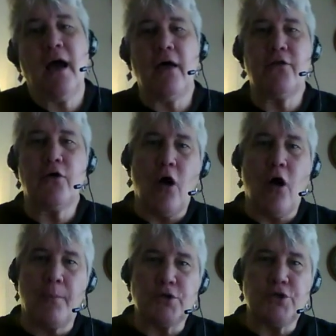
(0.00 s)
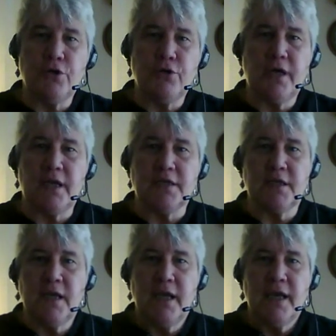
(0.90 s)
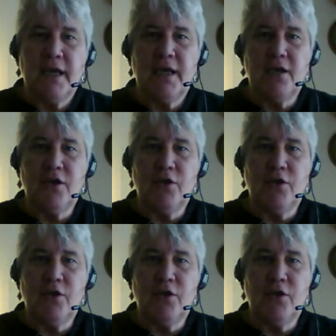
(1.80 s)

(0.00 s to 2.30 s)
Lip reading: other opportunities in